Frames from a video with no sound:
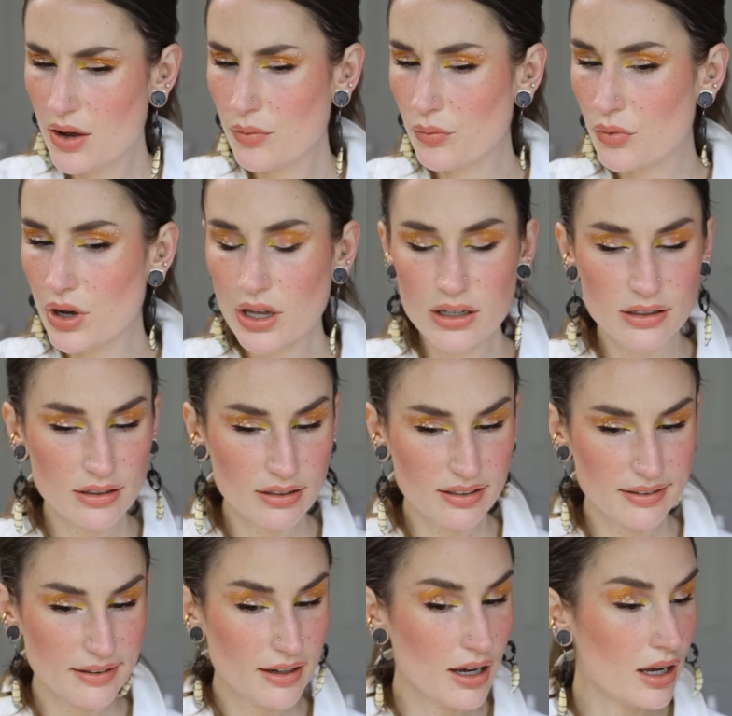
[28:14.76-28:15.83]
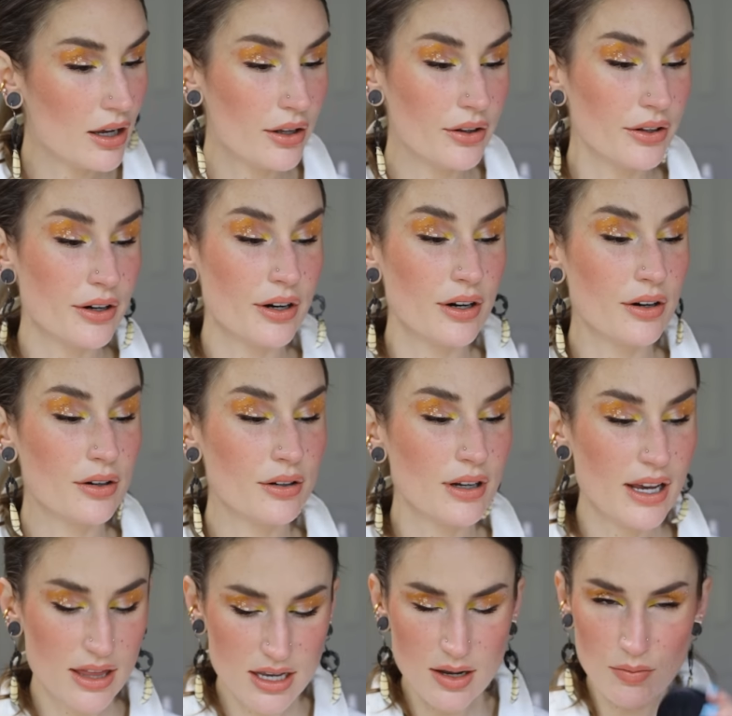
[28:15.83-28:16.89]
What color.
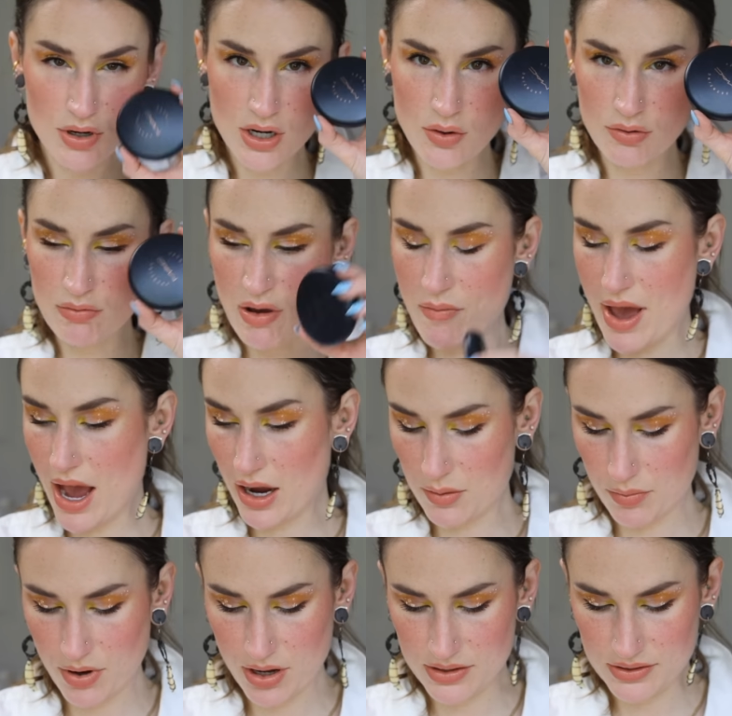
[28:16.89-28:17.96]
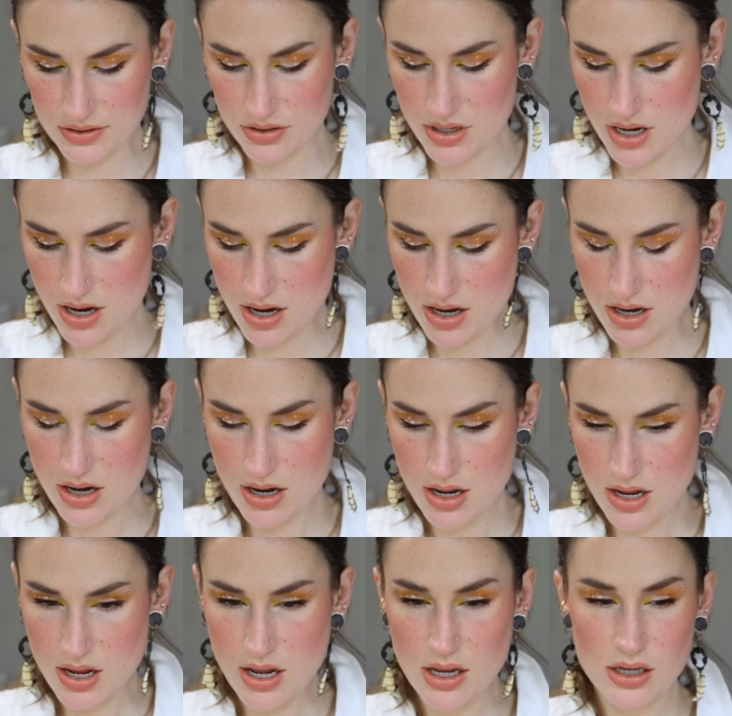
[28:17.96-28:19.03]
I think I'm gonna go with my MAC bronzer here,
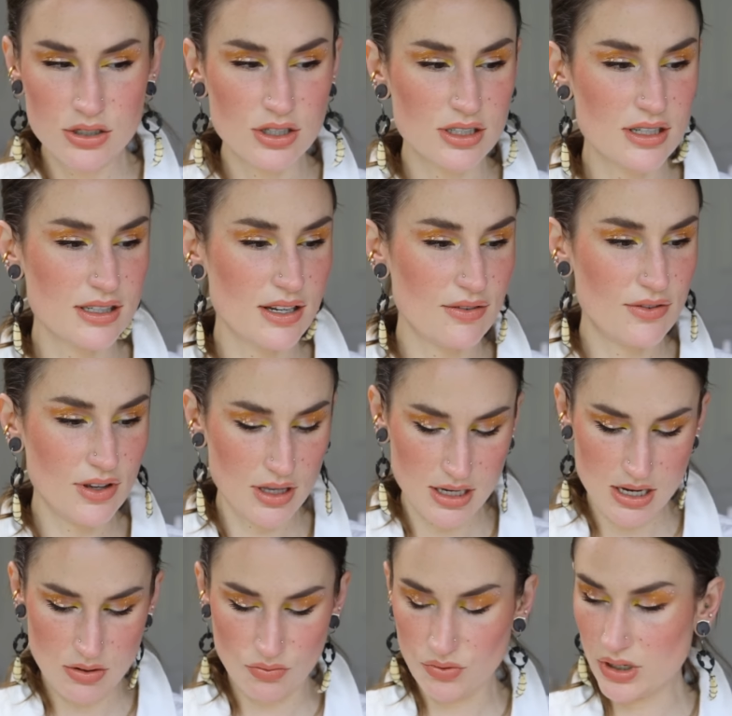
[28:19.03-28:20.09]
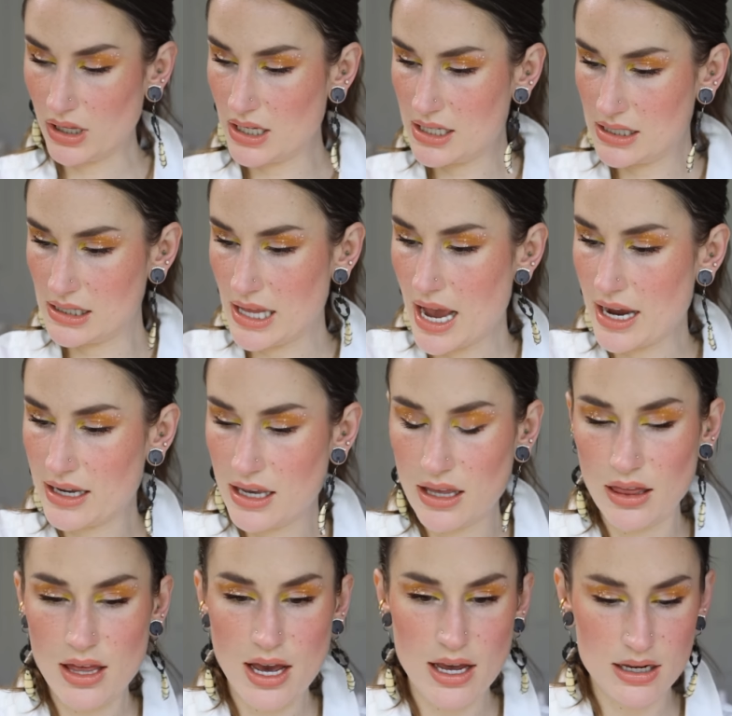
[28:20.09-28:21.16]
just because I feel like it really is
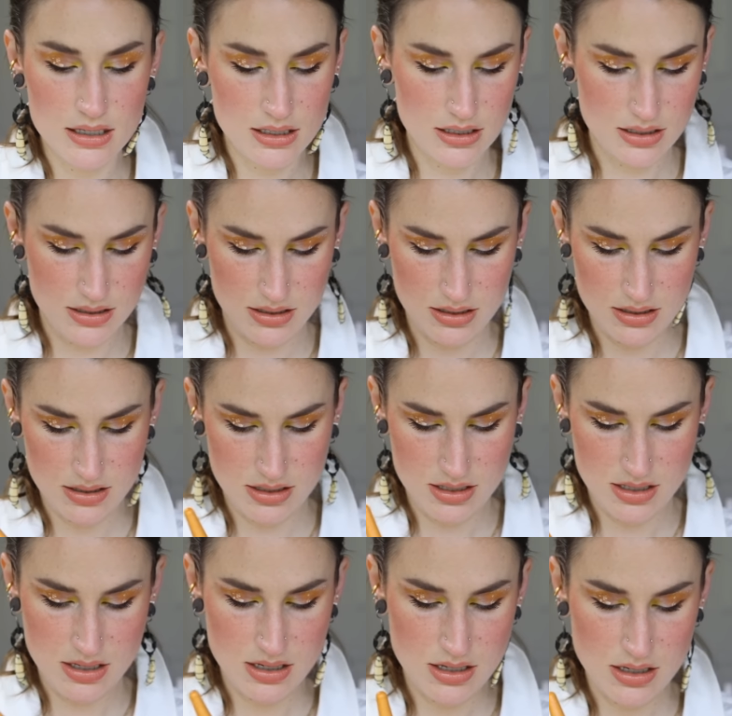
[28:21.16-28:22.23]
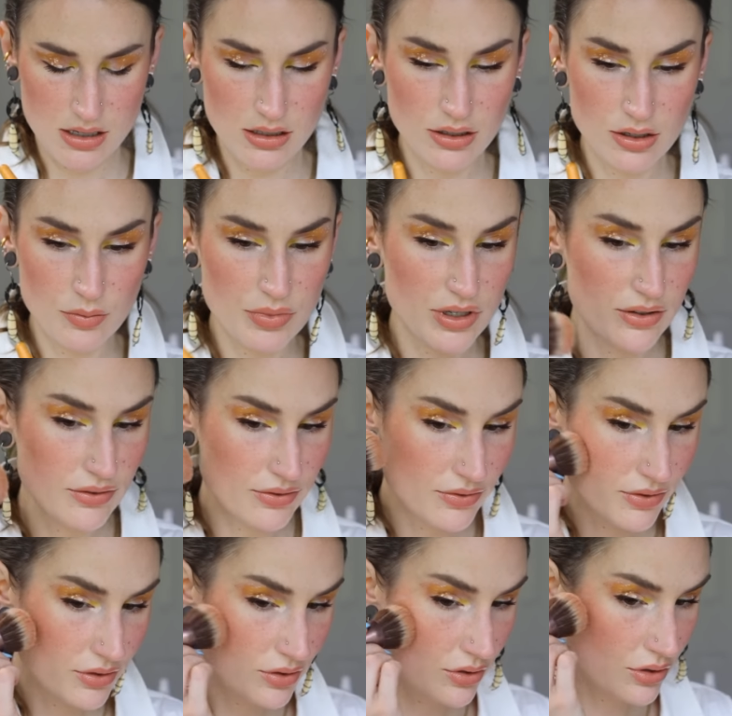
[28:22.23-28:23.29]
lacking that little bit of
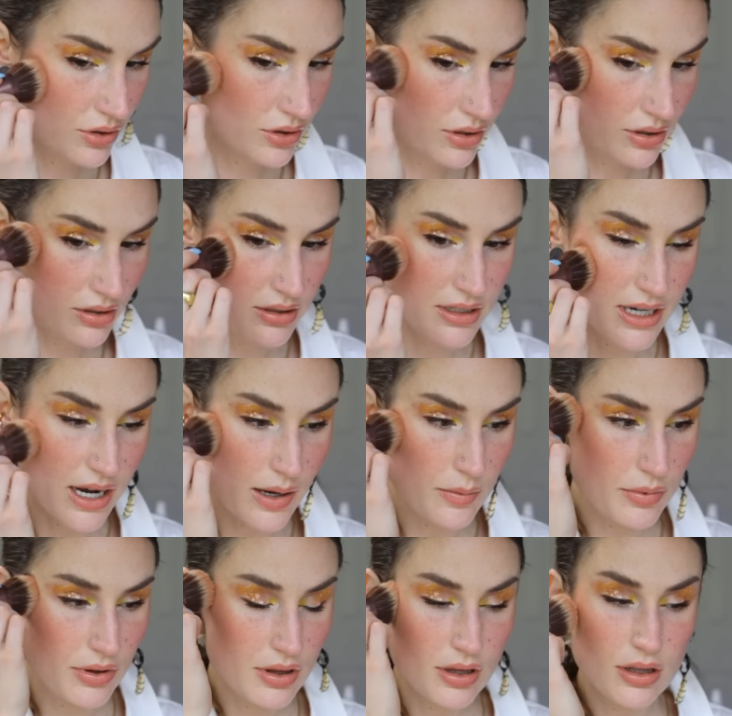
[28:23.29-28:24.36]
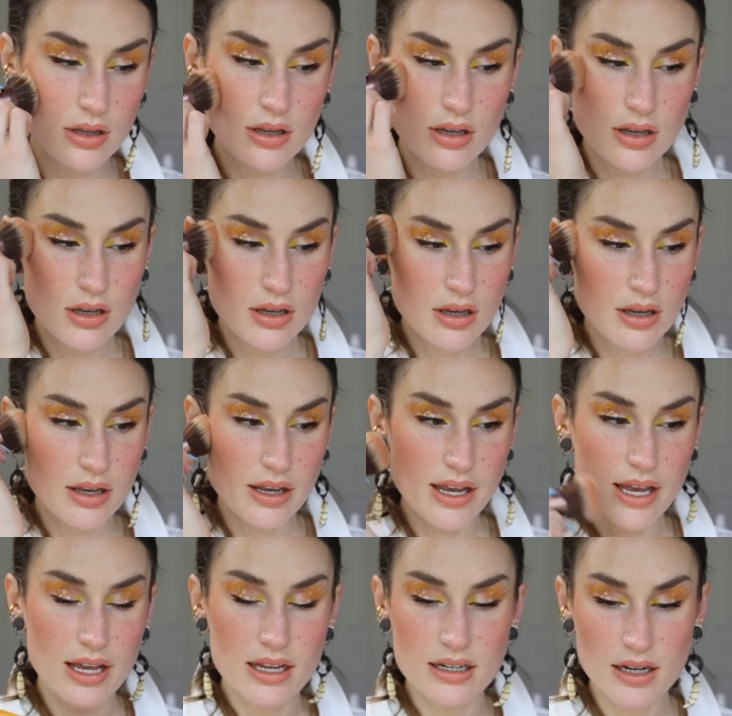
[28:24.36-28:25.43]
depth.
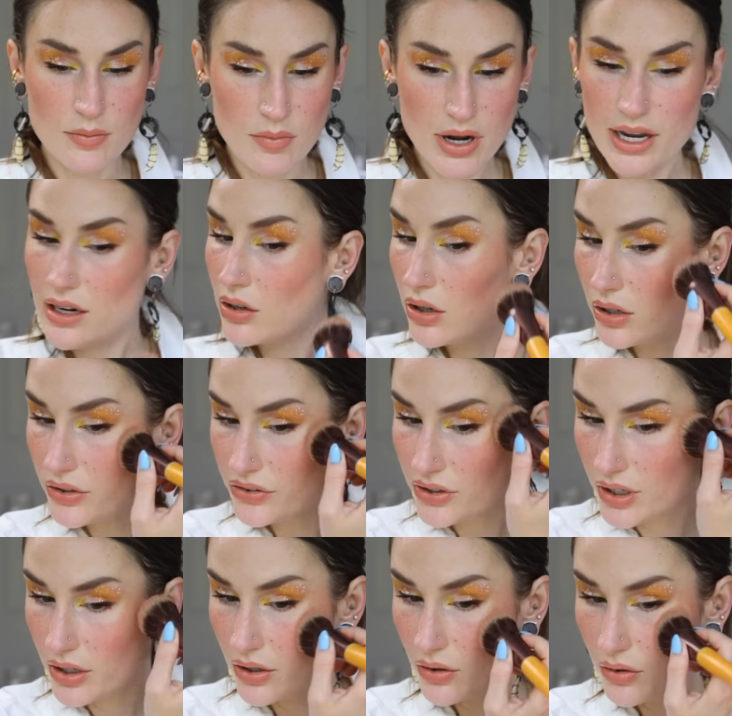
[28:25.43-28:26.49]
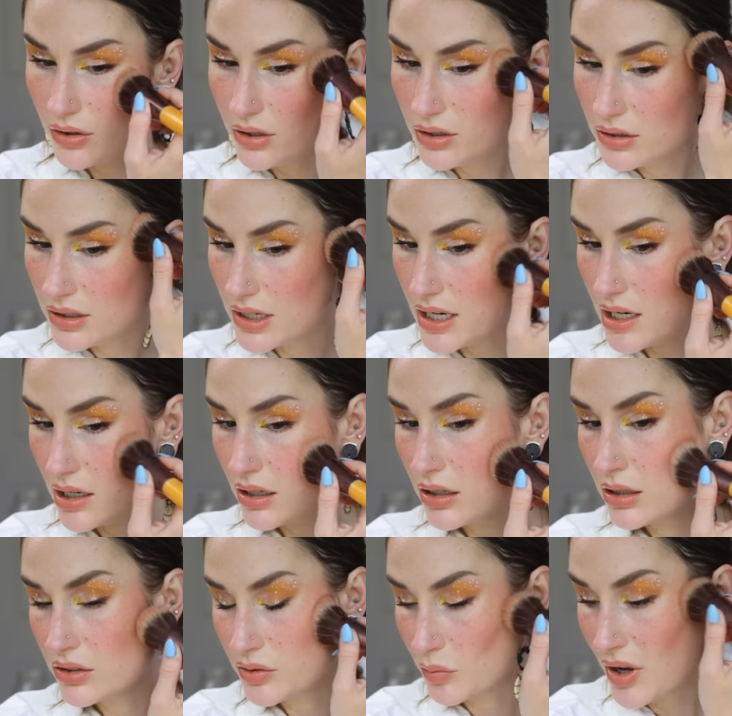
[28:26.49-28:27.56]
And I might also need
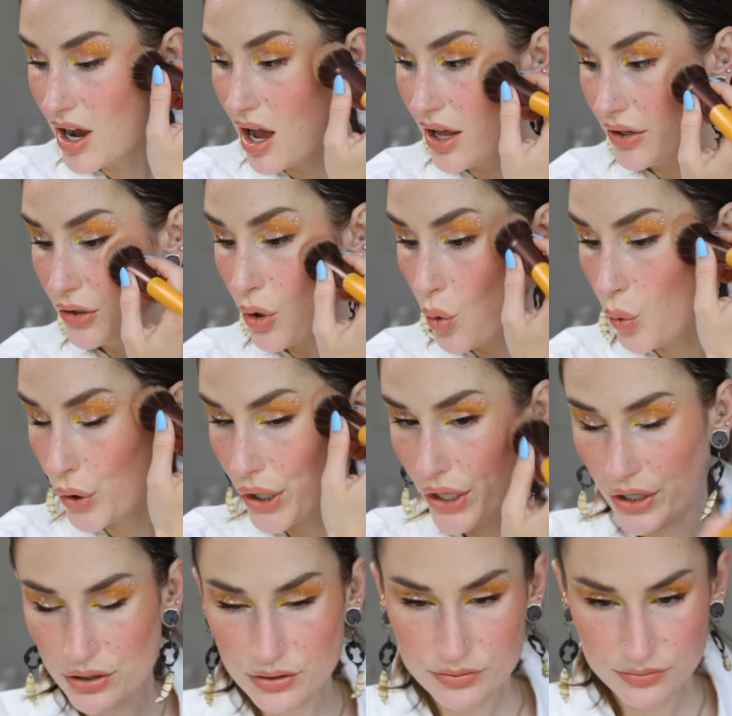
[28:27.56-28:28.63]
some contour.